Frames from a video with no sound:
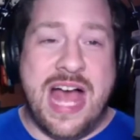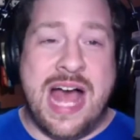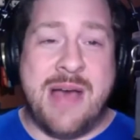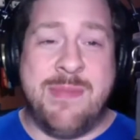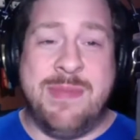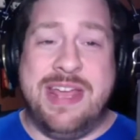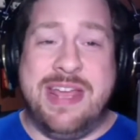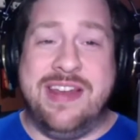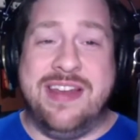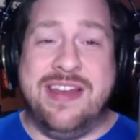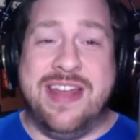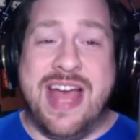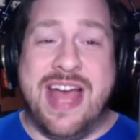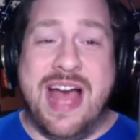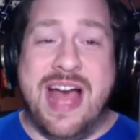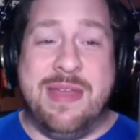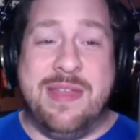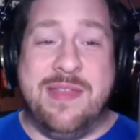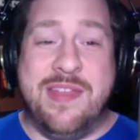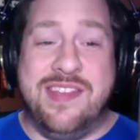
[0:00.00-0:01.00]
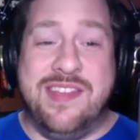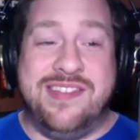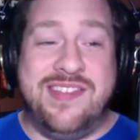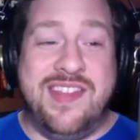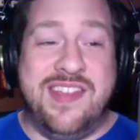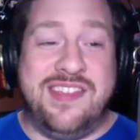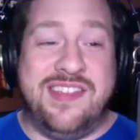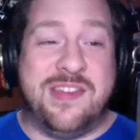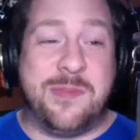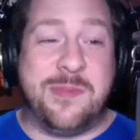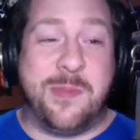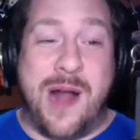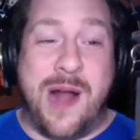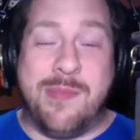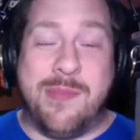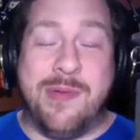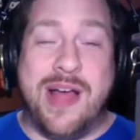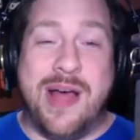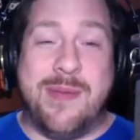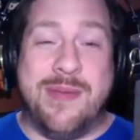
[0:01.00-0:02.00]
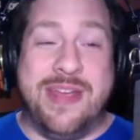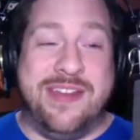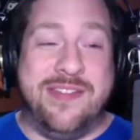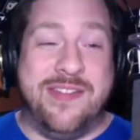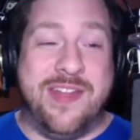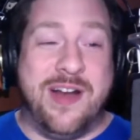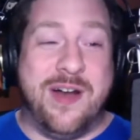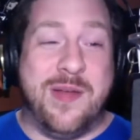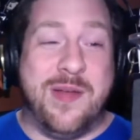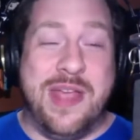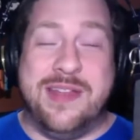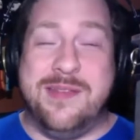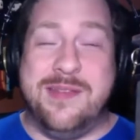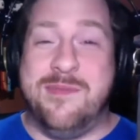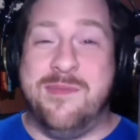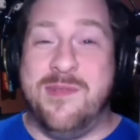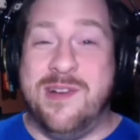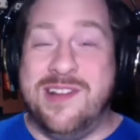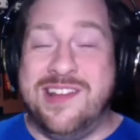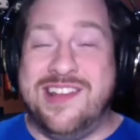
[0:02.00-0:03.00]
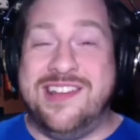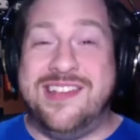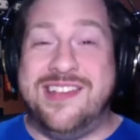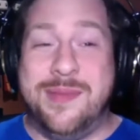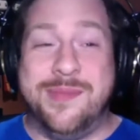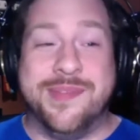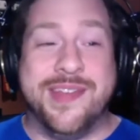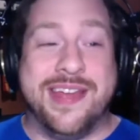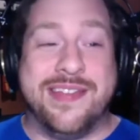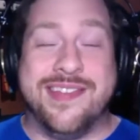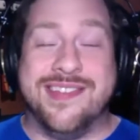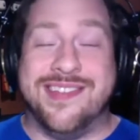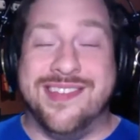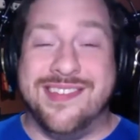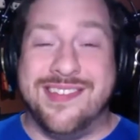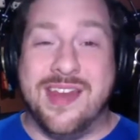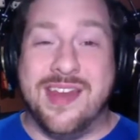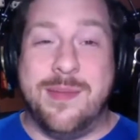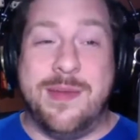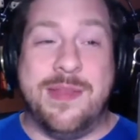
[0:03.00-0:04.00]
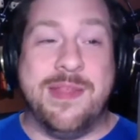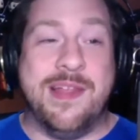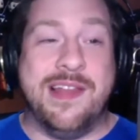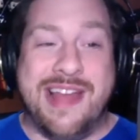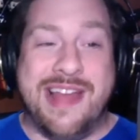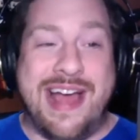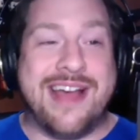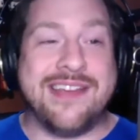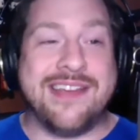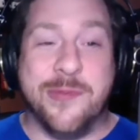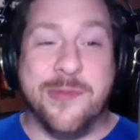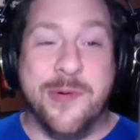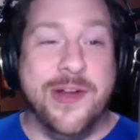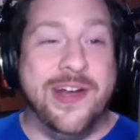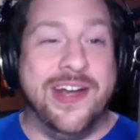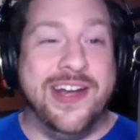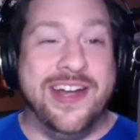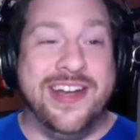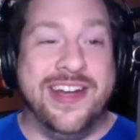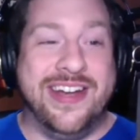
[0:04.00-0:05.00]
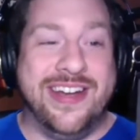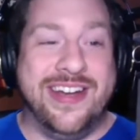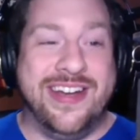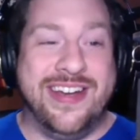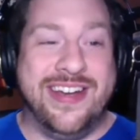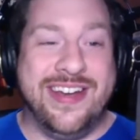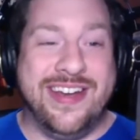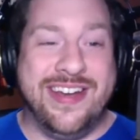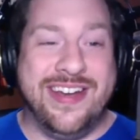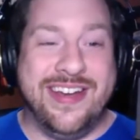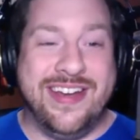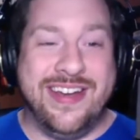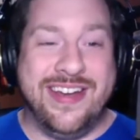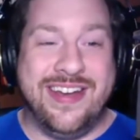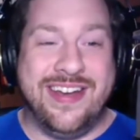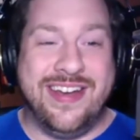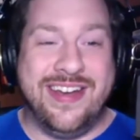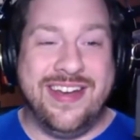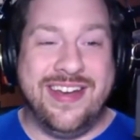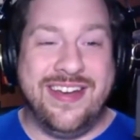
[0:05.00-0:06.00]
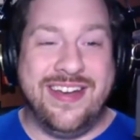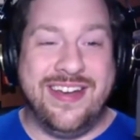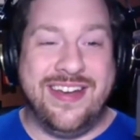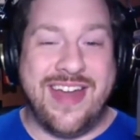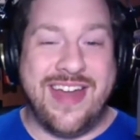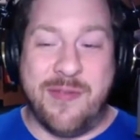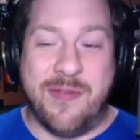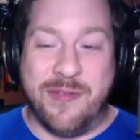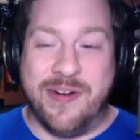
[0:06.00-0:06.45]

I mean, this is probably. I mean, it really seems like this is going to be the last one ever.